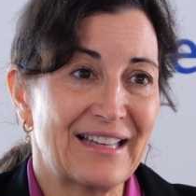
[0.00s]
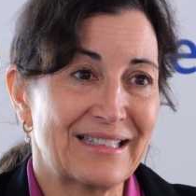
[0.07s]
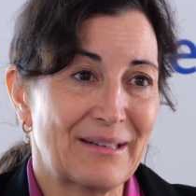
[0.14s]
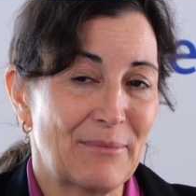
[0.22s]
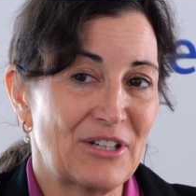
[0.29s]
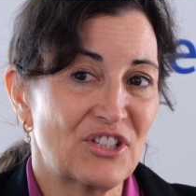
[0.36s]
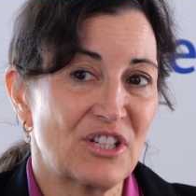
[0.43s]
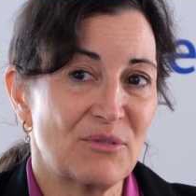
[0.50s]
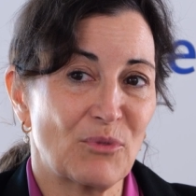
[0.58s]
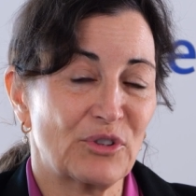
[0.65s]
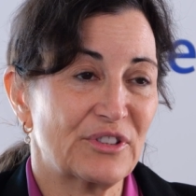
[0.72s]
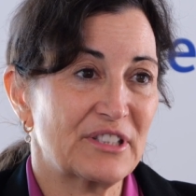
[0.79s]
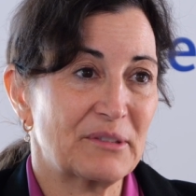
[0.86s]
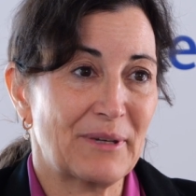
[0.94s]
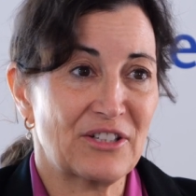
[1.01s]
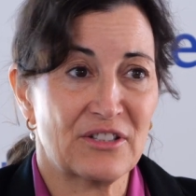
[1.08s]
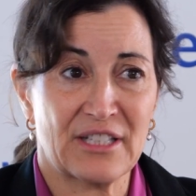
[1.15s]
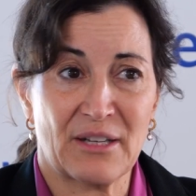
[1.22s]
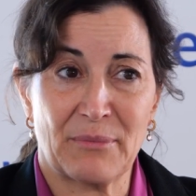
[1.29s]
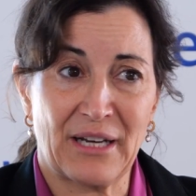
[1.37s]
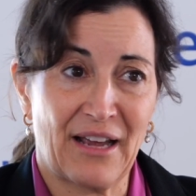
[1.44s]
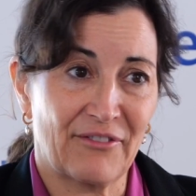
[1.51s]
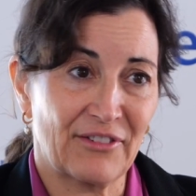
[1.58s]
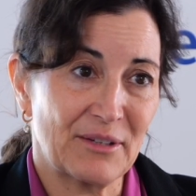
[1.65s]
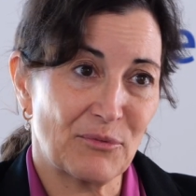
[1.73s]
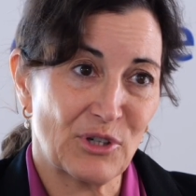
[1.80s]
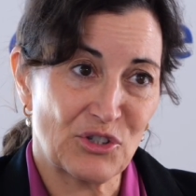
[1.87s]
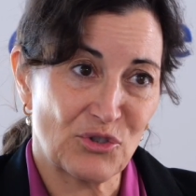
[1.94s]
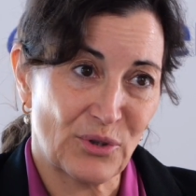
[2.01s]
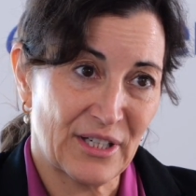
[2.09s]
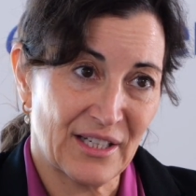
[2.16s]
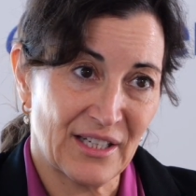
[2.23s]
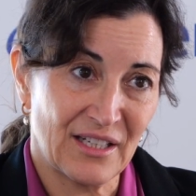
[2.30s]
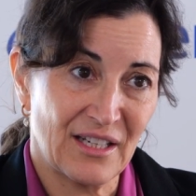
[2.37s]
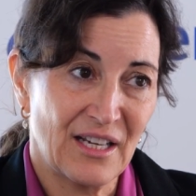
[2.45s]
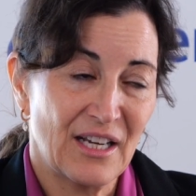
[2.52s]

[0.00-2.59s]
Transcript: As I mentioned, most of these patients have been heavily pretreated